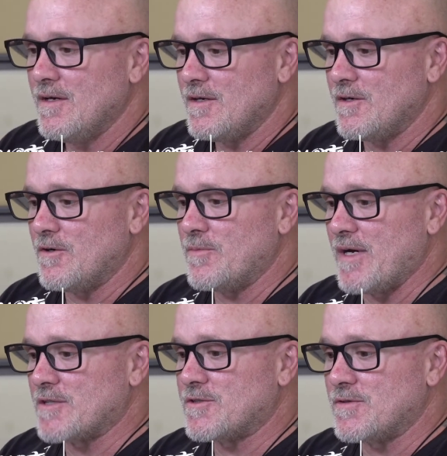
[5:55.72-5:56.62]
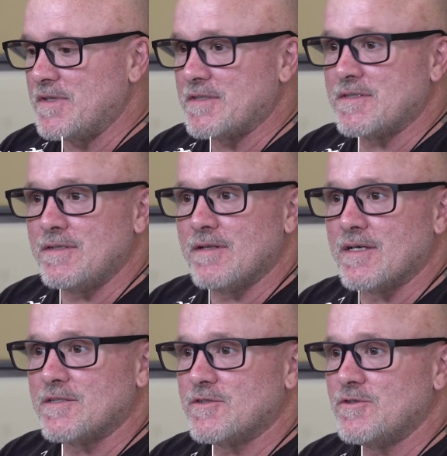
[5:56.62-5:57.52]
You know, Pastor Dixie
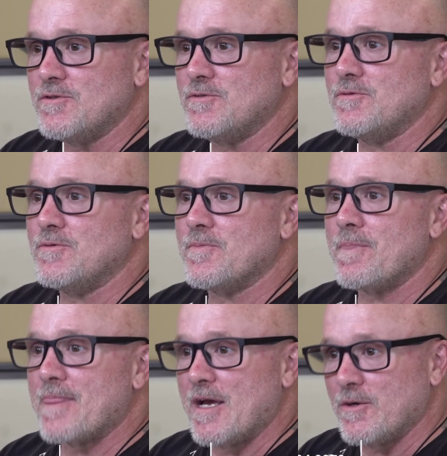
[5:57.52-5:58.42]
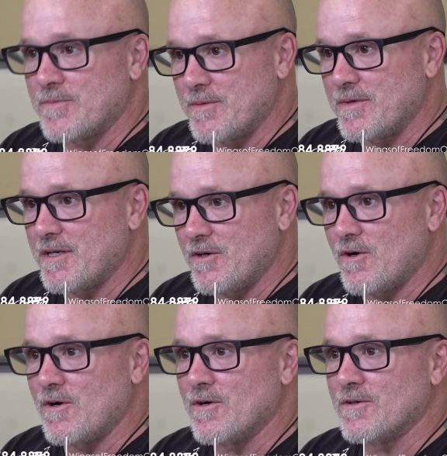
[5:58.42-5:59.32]
likes to help them get
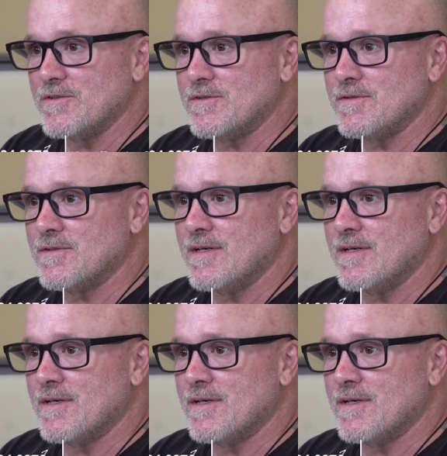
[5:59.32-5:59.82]
cars